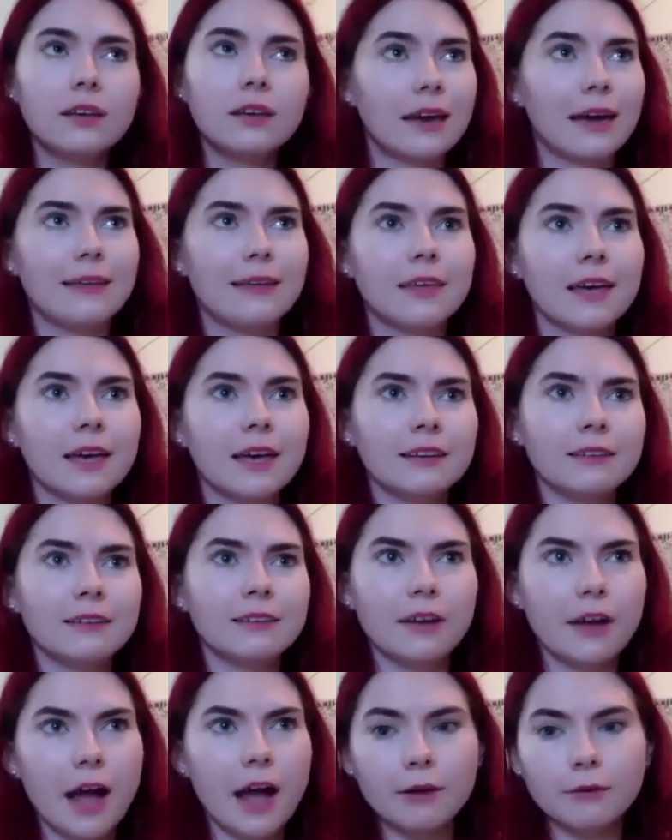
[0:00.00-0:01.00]
And then
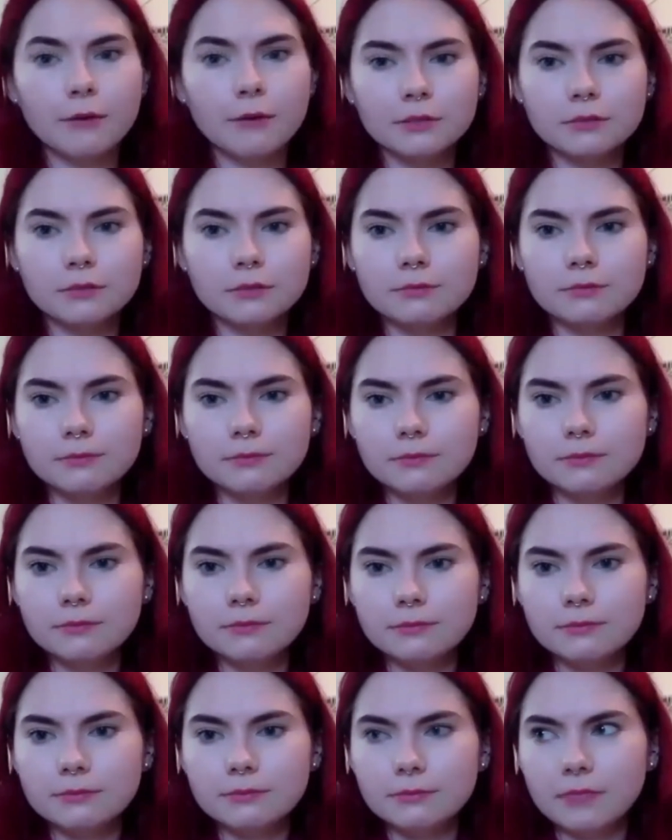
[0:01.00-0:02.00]
I would,
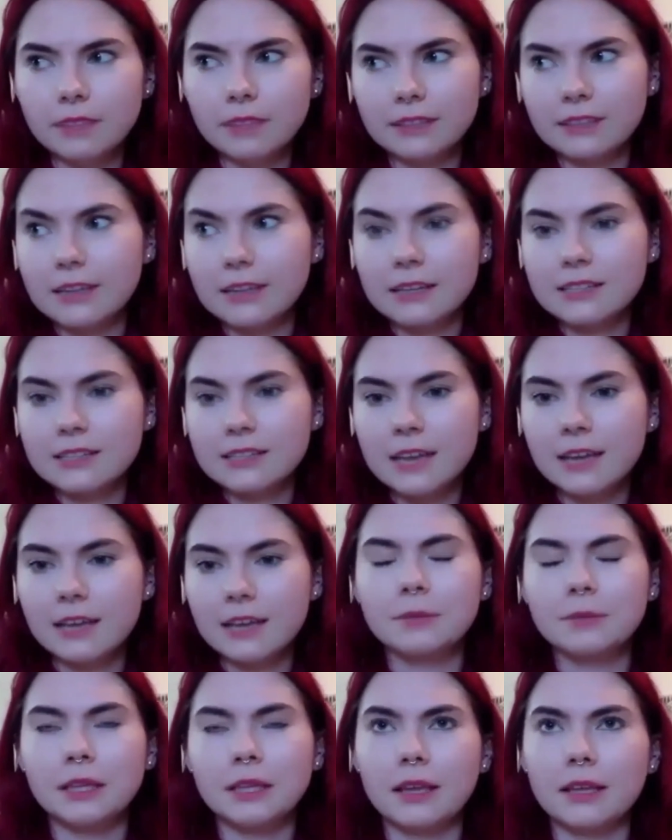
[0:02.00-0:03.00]
like the next day
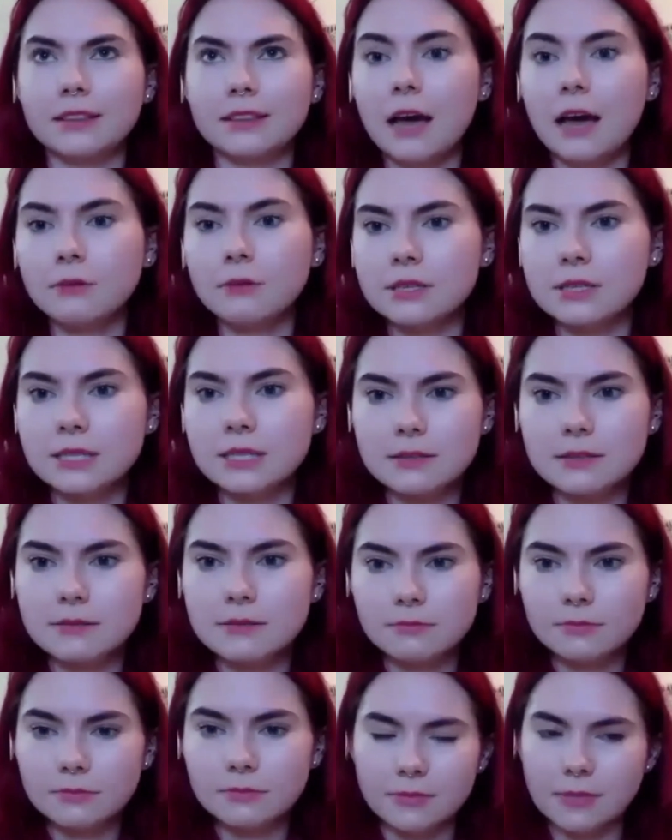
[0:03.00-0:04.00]
I'd be like, that was
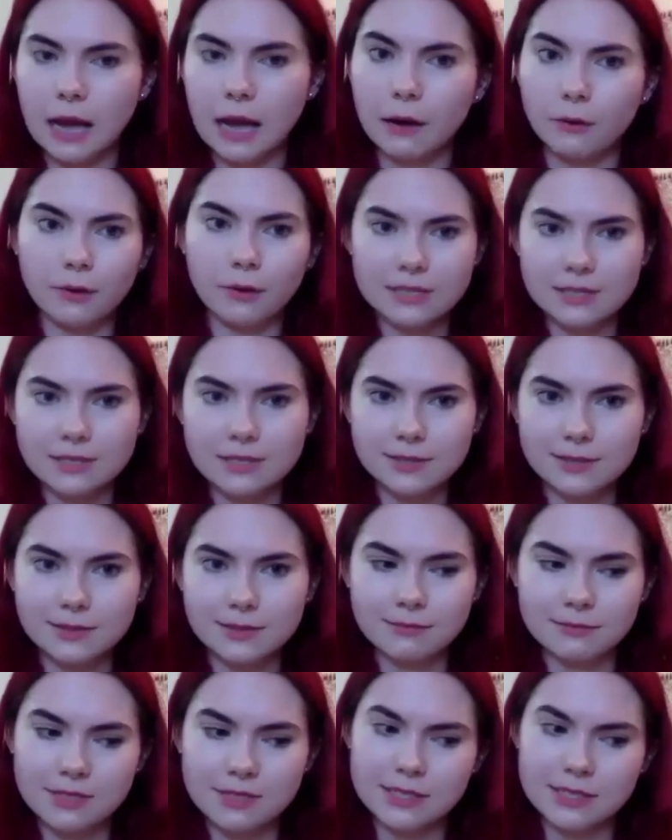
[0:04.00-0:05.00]

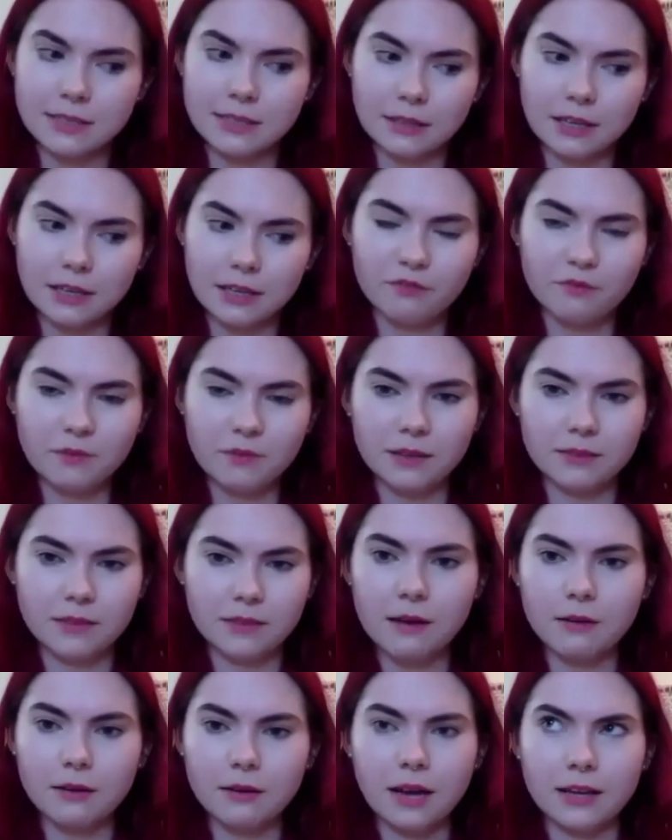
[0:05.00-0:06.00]
silly of me,
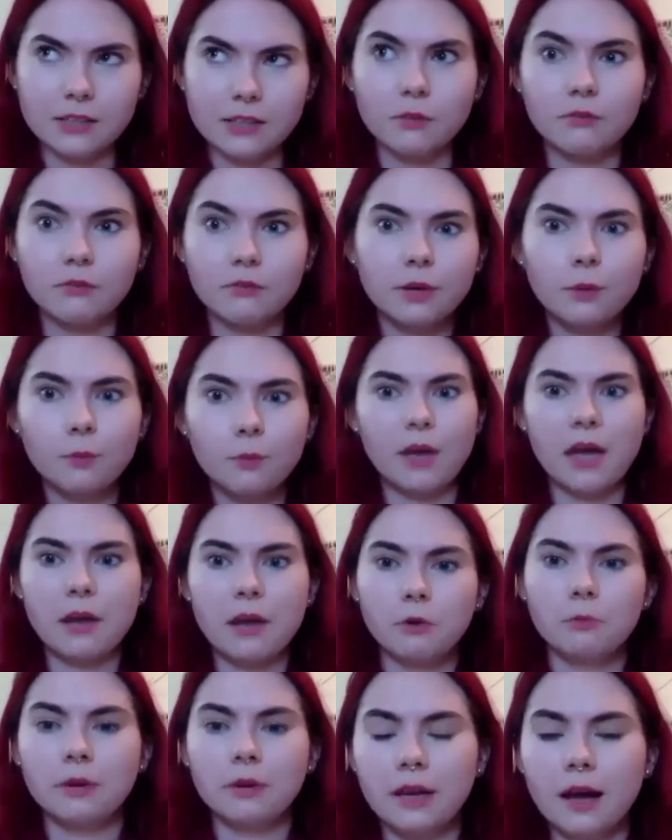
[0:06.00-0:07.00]
that I don't feel
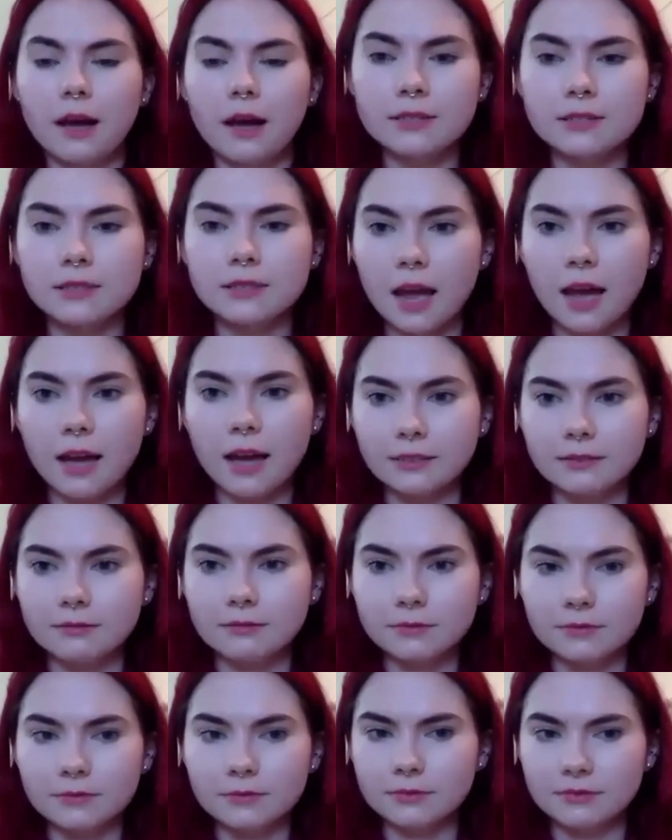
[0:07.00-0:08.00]
better because I
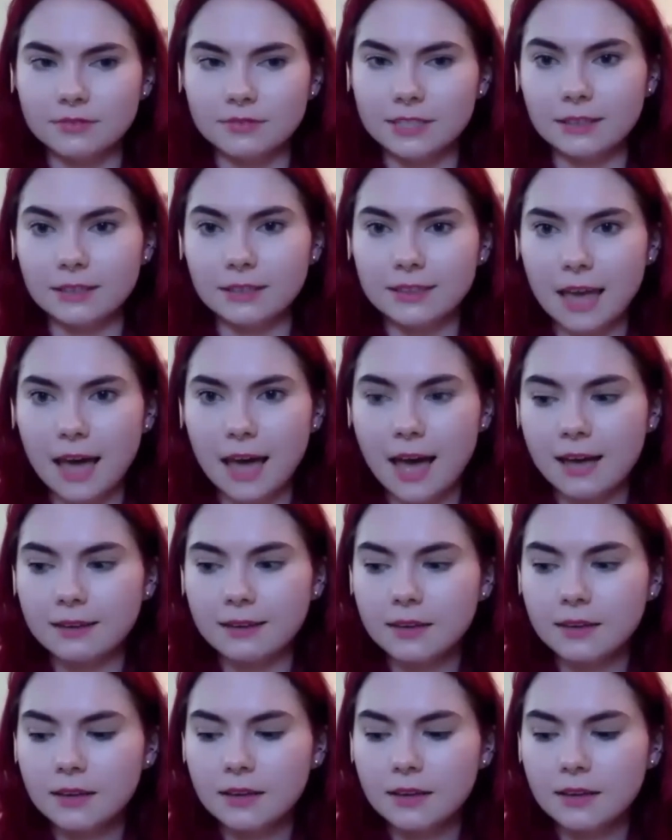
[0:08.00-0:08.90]
did that.